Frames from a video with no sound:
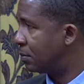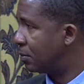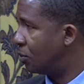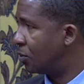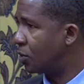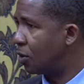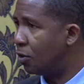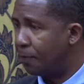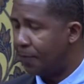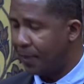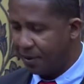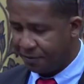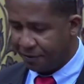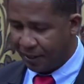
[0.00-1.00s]
Who's going to pay
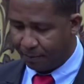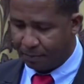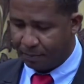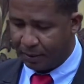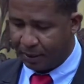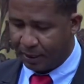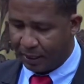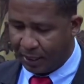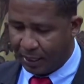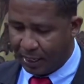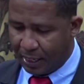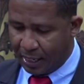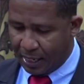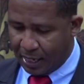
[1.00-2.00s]
for them?
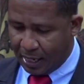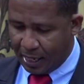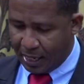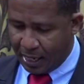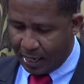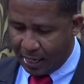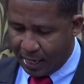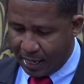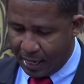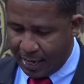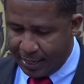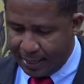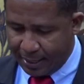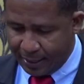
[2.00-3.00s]

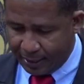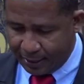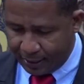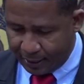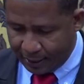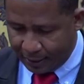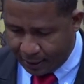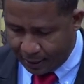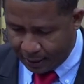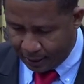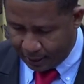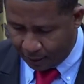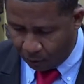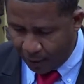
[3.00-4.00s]
And
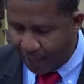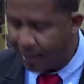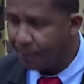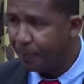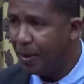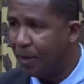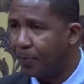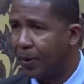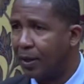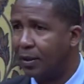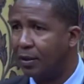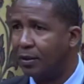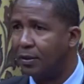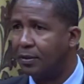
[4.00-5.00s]
when
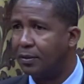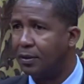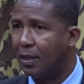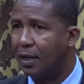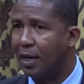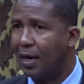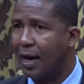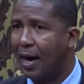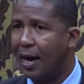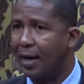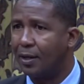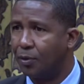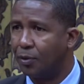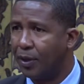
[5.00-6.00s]
people
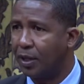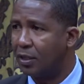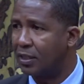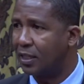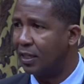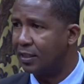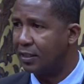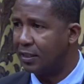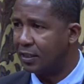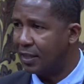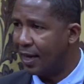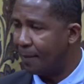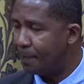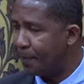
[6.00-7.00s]
are doing consultancies,
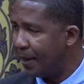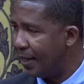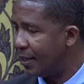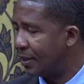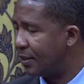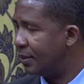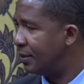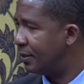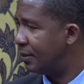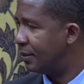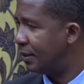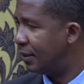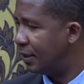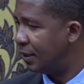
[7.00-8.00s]
they are paid.
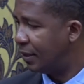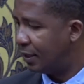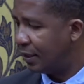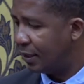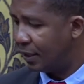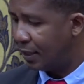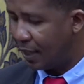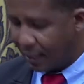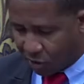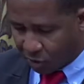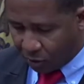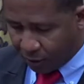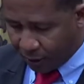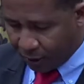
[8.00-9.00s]
And
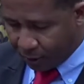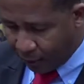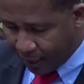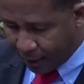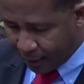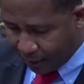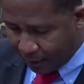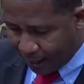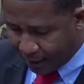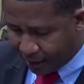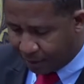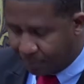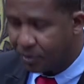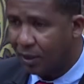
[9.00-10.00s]
so when I
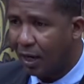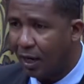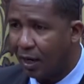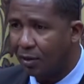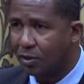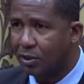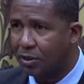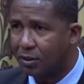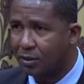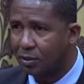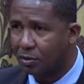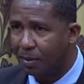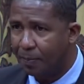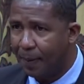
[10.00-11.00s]
come to the House
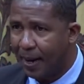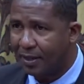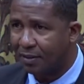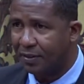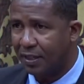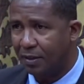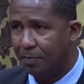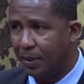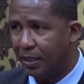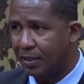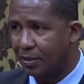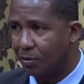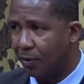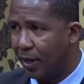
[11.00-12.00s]
to be part of a
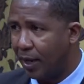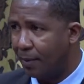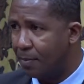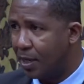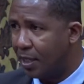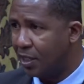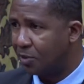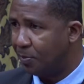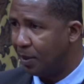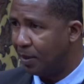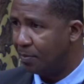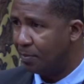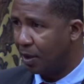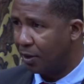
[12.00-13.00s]
debate where money is
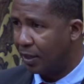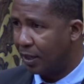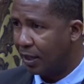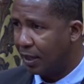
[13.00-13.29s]
being borrowed,